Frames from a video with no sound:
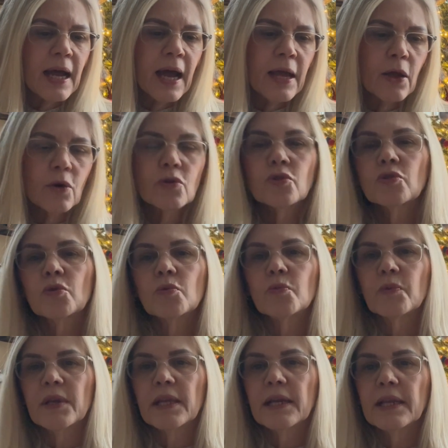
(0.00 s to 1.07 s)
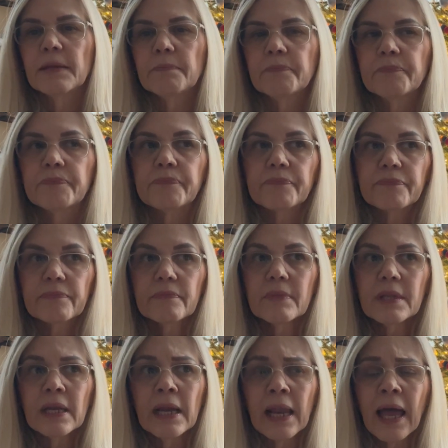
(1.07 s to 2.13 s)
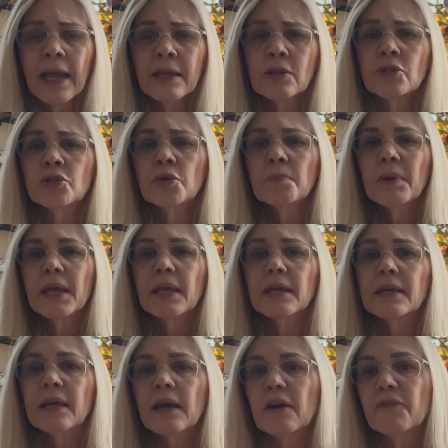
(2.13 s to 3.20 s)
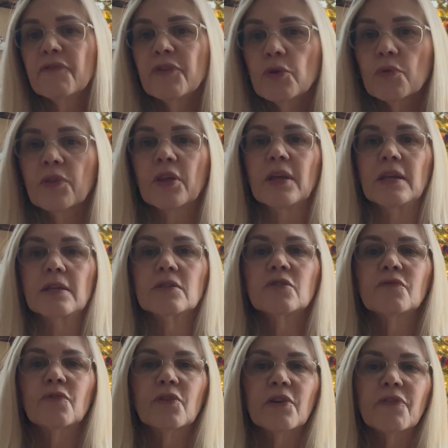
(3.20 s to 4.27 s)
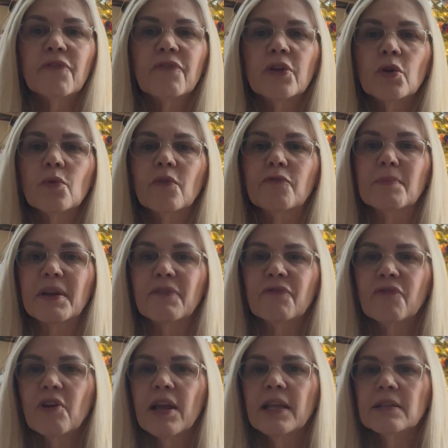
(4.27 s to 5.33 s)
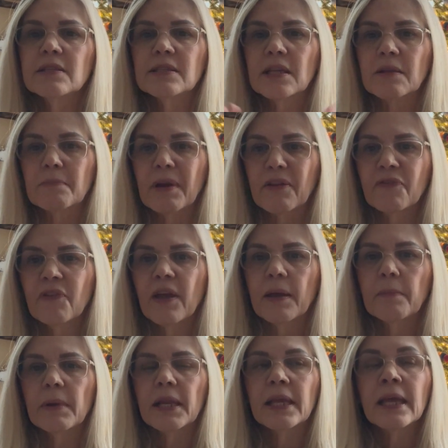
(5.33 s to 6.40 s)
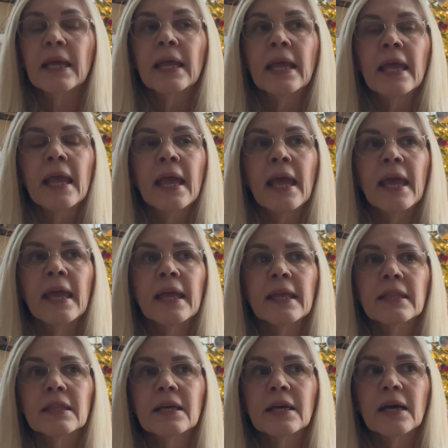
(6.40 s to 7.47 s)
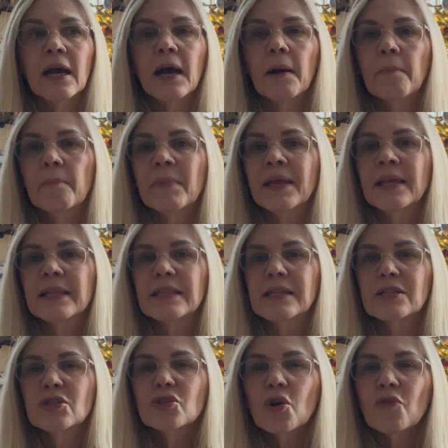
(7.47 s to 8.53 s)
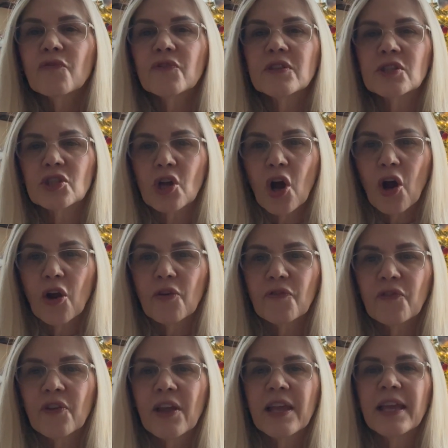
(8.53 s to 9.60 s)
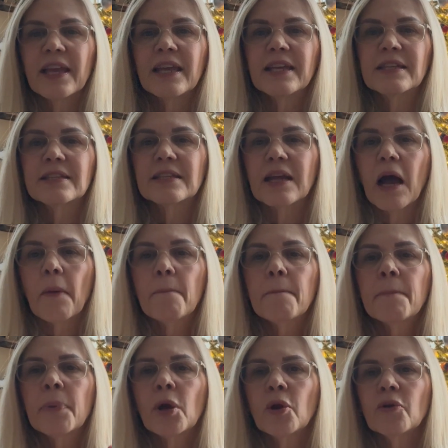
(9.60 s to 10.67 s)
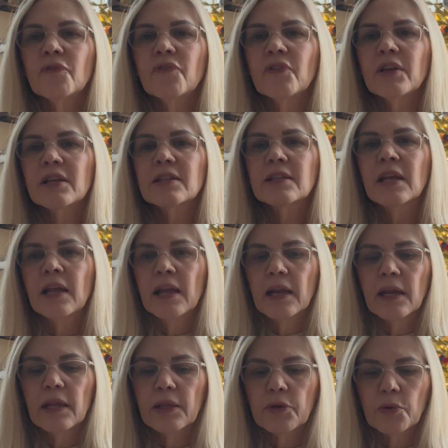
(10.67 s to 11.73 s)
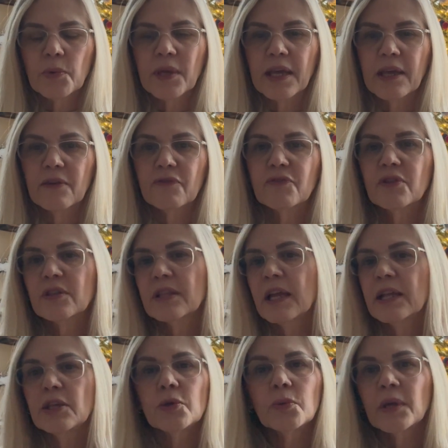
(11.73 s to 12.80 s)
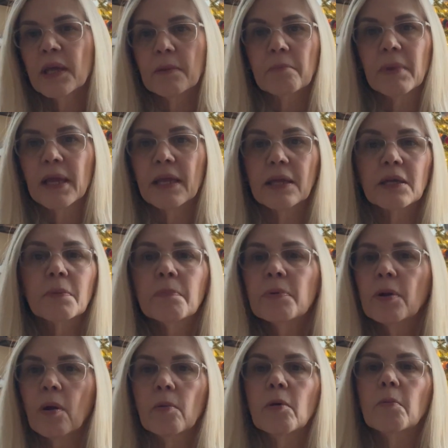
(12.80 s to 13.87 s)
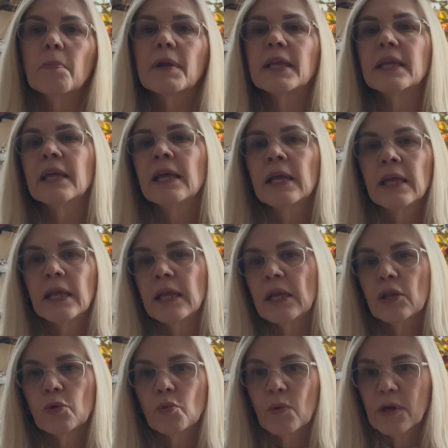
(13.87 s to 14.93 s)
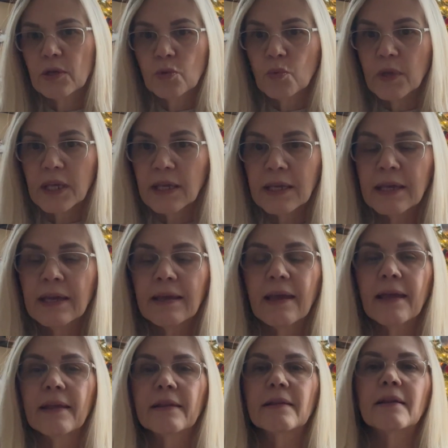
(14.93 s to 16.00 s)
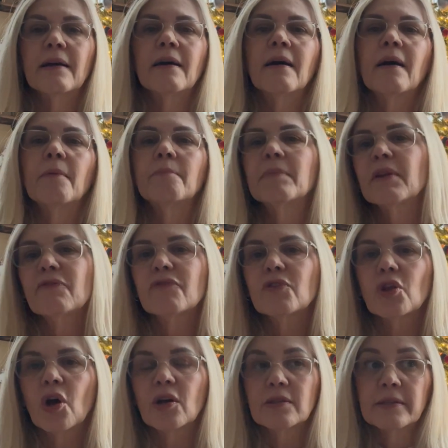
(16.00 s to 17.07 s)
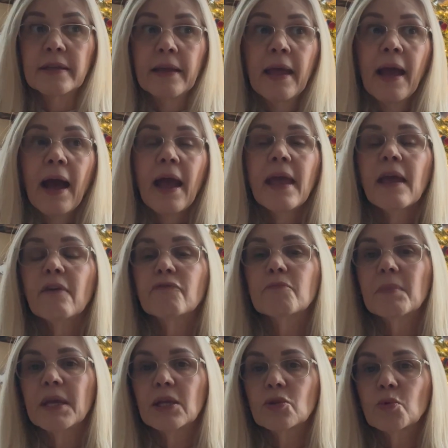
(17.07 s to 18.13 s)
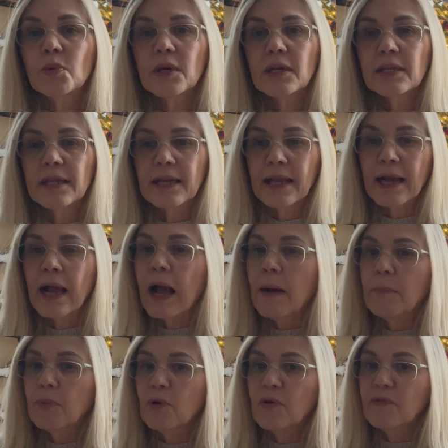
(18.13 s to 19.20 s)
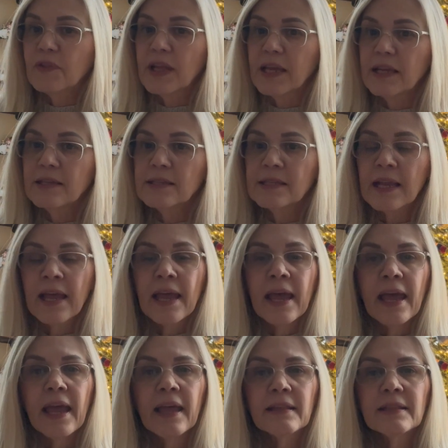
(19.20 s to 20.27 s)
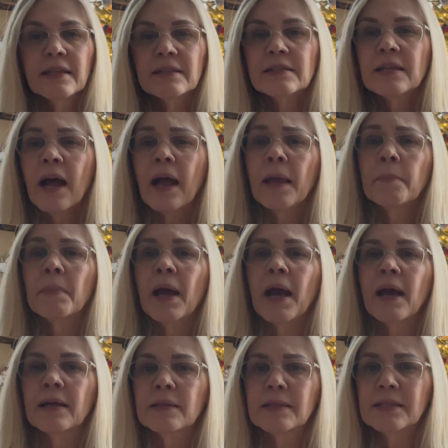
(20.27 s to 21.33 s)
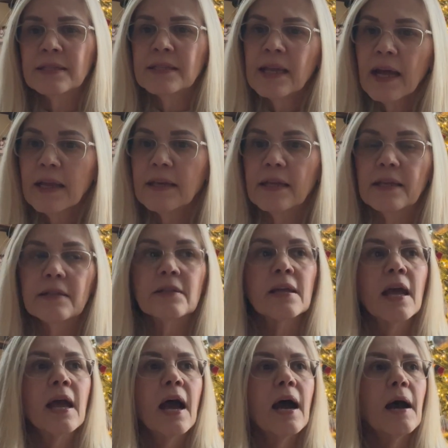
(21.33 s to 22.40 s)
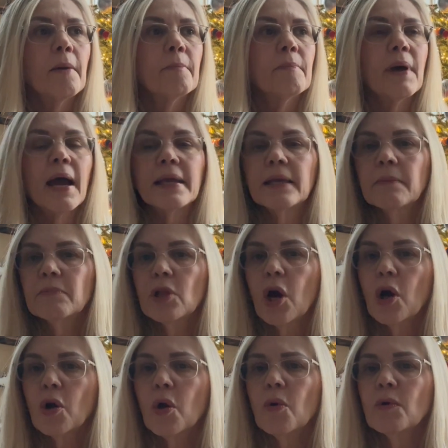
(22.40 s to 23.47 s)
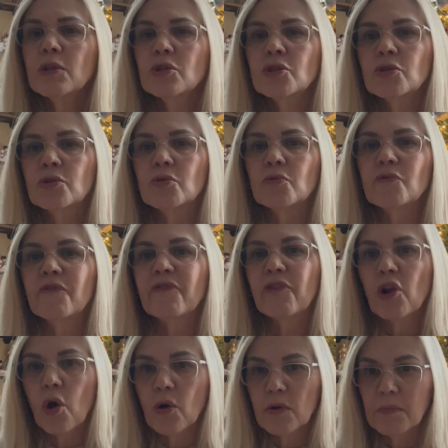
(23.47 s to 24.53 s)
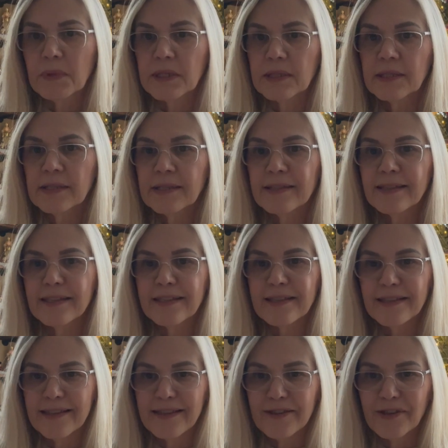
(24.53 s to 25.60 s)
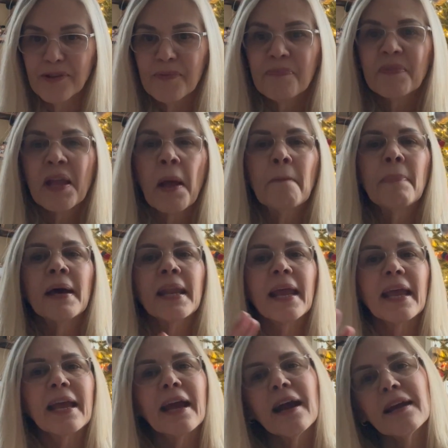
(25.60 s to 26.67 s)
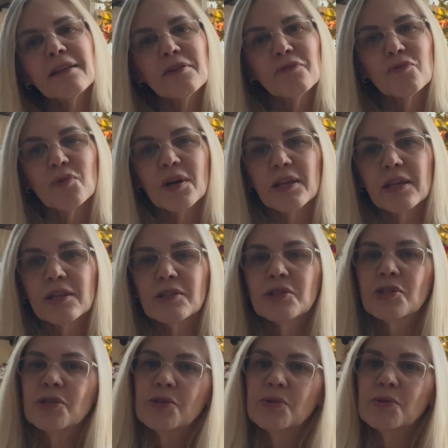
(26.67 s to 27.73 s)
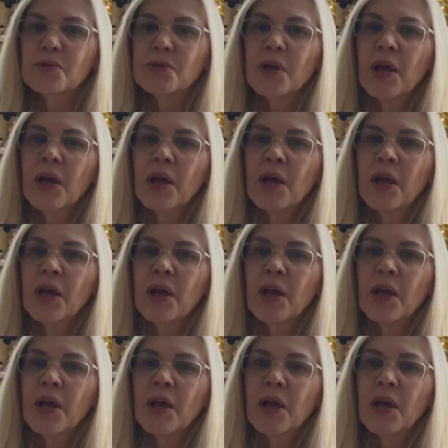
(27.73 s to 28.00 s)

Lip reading: I also really like to make a few things for a few of my friends and my family. And the Sophie scarf is a perfect little gift that you can make probably in 1 week, and if not, I have made one in a couple of days. And this time I decided I am not going to do Vlogmas this year, but I kind of wanted to